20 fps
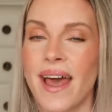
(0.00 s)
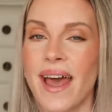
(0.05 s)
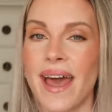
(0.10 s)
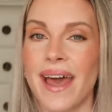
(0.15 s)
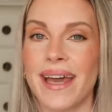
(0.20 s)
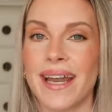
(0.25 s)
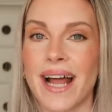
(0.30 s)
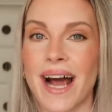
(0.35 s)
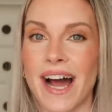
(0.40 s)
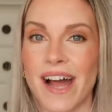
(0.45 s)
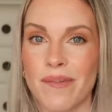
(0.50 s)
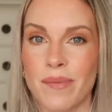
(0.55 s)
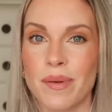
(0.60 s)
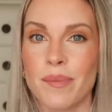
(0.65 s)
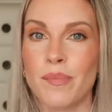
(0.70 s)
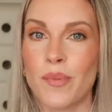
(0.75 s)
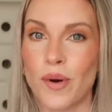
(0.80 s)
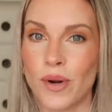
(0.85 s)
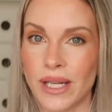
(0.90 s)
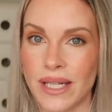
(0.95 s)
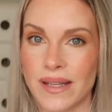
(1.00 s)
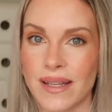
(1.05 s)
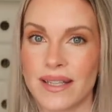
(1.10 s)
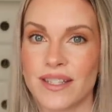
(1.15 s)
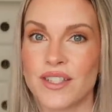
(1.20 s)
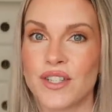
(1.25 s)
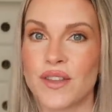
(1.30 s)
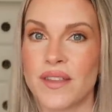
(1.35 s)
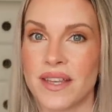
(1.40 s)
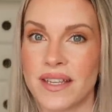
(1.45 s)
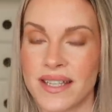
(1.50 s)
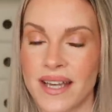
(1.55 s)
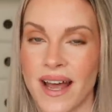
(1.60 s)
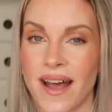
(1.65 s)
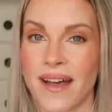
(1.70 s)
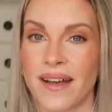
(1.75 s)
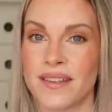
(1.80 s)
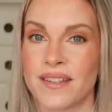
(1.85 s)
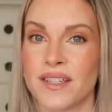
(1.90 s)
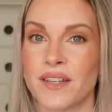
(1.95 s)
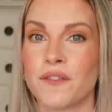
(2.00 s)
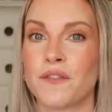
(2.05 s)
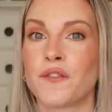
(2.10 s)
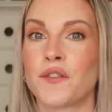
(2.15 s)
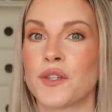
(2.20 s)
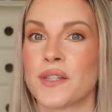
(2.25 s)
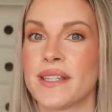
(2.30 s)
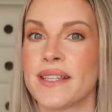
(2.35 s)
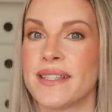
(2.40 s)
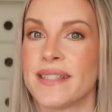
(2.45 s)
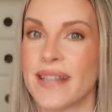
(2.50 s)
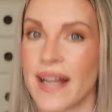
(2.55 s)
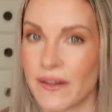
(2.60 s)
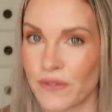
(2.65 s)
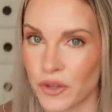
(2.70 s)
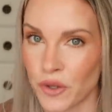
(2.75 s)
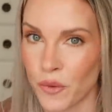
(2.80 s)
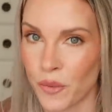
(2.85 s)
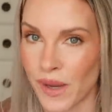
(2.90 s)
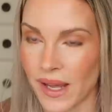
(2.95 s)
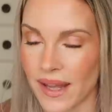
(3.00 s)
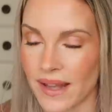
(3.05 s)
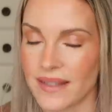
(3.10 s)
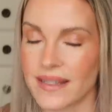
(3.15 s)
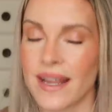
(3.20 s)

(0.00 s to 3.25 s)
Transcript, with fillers: and I've been putting this to the test for several weeks.